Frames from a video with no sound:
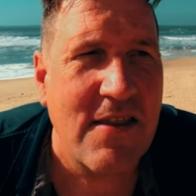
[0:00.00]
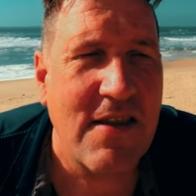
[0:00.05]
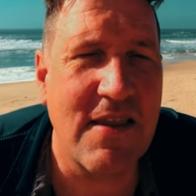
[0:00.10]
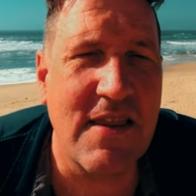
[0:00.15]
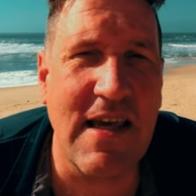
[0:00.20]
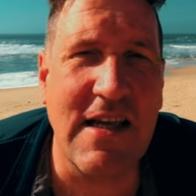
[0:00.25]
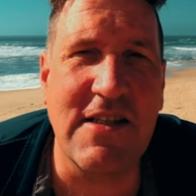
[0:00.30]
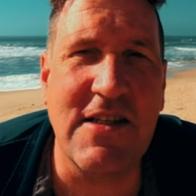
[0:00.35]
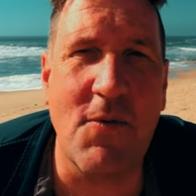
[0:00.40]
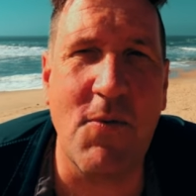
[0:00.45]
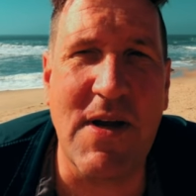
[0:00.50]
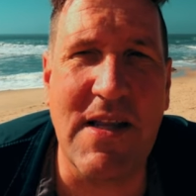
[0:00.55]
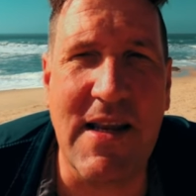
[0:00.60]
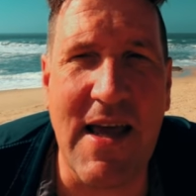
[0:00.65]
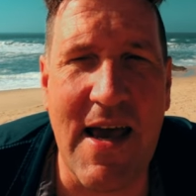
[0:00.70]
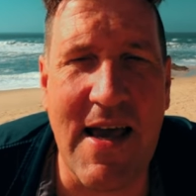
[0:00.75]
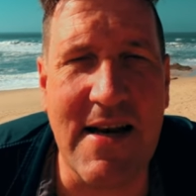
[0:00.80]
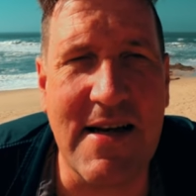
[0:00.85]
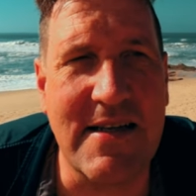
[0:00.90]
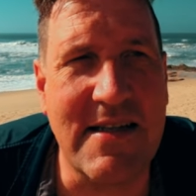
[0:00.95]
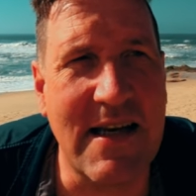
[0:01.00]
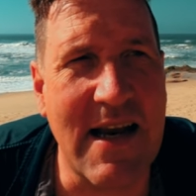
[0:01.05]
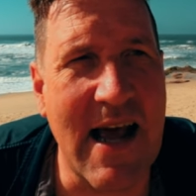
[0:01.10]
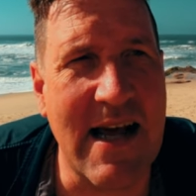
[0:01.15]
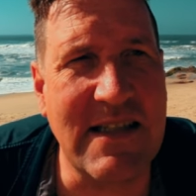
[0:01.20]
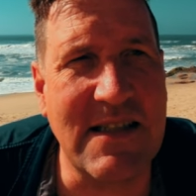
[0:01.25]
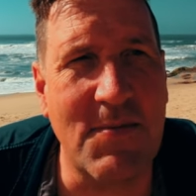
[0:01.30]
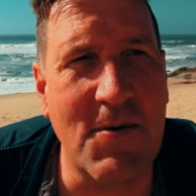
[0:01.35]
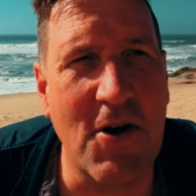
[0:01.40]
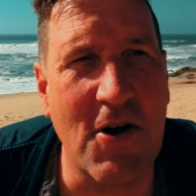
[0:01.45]
the things that we need is it
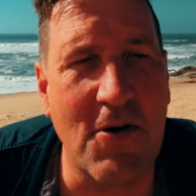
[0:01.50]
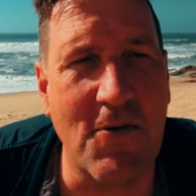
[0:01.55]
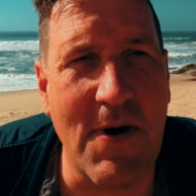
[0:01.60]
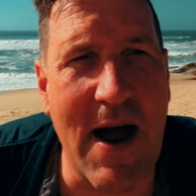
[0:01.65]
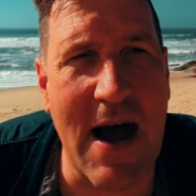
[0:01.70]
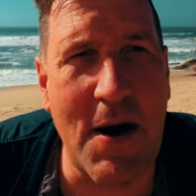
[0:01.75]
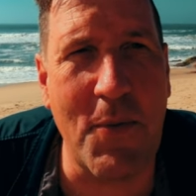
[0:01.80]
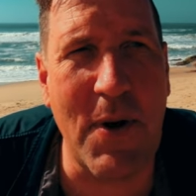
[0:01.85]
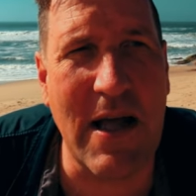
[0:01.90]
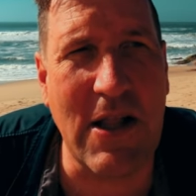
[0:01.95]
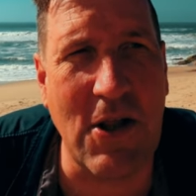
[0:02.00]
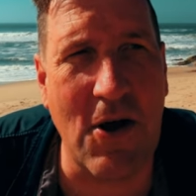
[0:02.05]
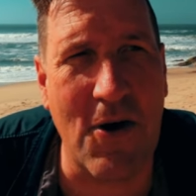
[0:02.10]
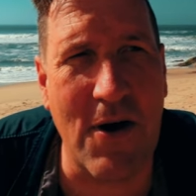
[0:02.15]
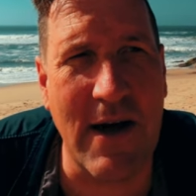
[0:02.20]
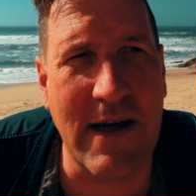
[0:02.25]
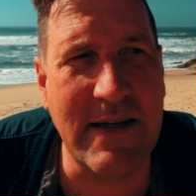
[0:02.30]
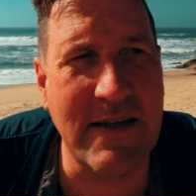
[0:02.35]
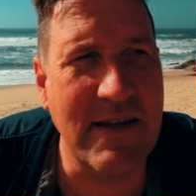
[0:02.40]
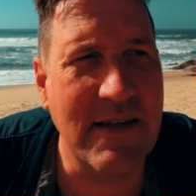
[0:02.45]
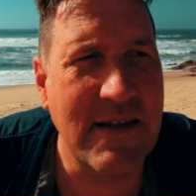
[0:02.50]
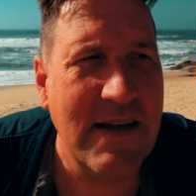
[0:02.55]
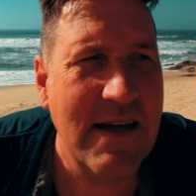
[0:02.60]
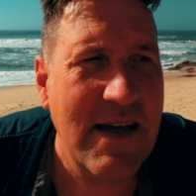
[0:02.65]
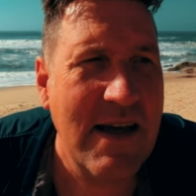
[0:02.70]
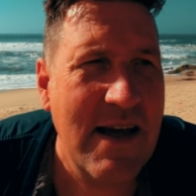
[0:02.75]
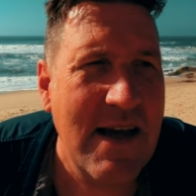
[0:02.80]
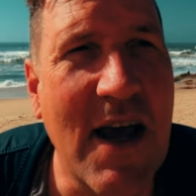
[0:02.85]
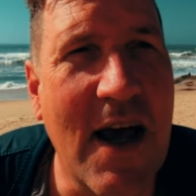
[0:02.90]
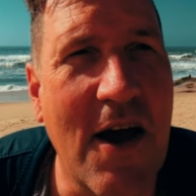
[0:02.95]
has to be on a railway line.
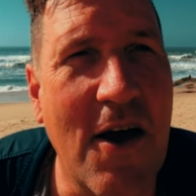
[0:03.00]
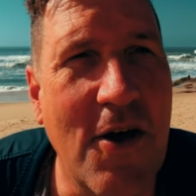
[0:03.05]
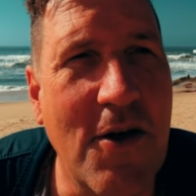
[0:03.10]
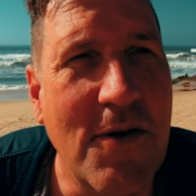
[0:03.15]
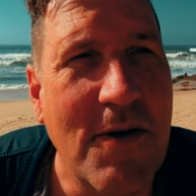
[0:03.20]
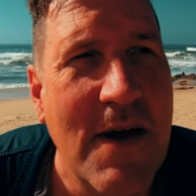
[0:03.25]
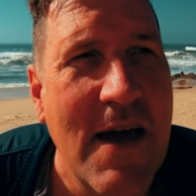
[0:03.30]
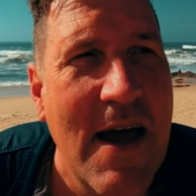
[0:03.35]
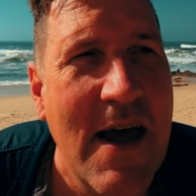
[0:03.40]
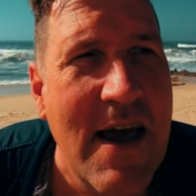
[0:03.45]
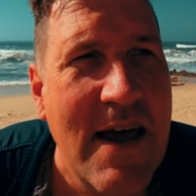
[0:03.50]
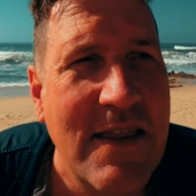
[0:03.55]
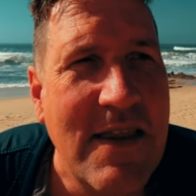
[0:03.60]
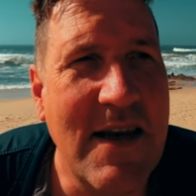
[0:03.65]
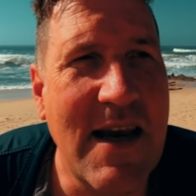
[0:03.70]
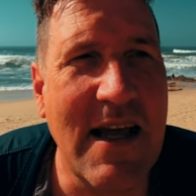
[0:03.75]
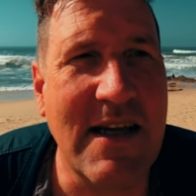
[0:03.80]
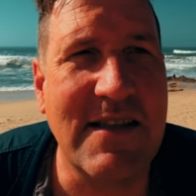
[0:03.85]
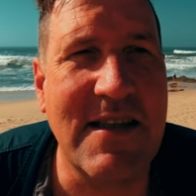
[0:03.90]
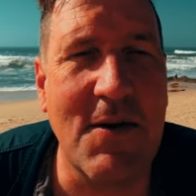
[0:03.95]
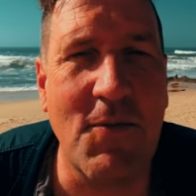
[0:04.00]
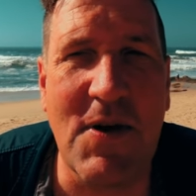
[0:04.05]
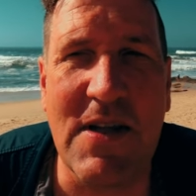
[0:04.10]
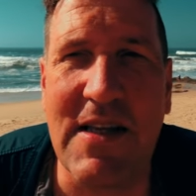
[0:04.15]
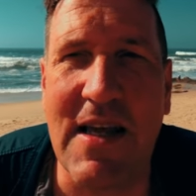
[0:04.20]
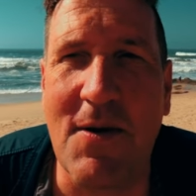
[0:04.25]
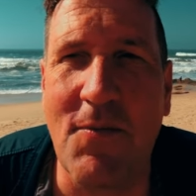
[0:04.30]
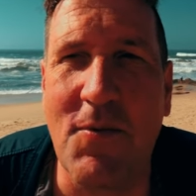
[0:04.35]
So the next thing we